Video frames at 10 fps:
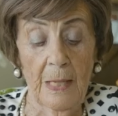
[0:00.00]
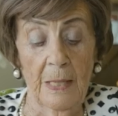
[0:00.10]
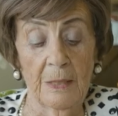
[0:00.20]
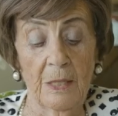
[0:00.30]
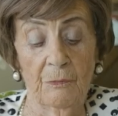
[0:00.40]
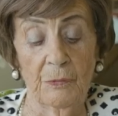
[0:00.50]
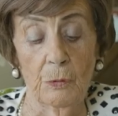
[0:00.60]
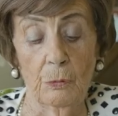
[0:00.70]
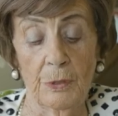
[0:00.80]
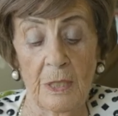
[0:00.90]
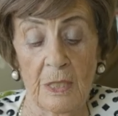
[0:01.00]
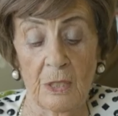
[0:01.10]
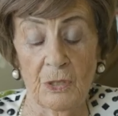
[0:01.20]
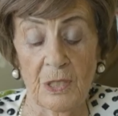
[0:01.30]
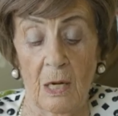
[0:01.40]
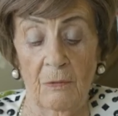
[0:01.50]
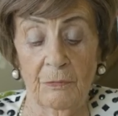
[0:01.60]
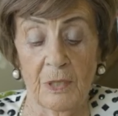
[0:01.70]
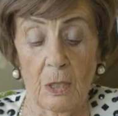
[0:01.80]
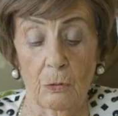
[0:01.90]
And a few years
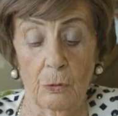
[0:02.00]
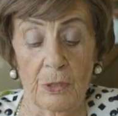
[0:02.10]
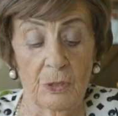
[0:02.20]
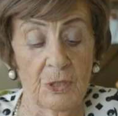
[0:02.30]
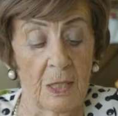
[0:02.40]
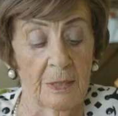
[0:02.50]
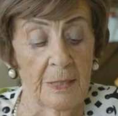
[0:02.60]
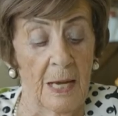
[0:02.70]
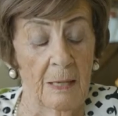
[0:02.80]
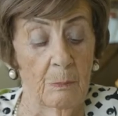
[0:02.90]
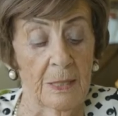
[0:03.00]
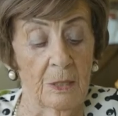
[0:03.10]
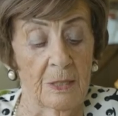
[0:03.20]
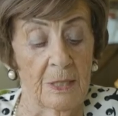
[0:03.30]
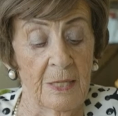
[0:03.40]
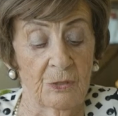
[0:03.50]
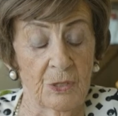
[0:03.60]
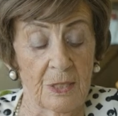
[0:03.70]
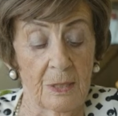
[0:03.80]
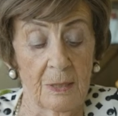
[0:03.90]
after Louis' untimely
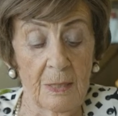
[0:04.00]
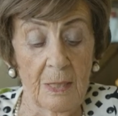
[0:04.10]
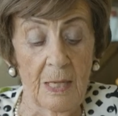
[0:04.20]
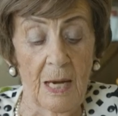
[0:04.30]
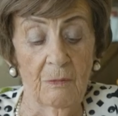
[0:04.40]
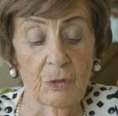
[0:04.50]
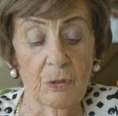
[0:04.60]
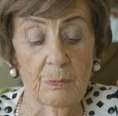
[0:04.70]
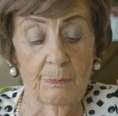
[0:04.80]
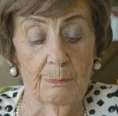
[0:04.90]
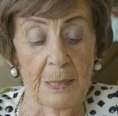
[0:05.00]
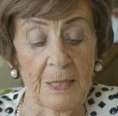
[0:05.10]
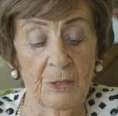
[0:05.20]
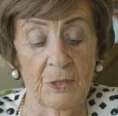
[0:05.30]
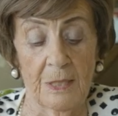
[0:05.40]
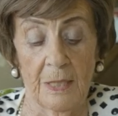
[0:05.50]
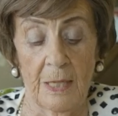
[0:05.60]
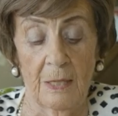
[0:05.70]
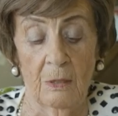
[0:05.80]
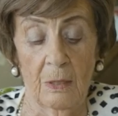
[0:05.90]
death, I was blessed
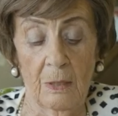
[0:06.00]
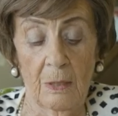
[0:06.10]
again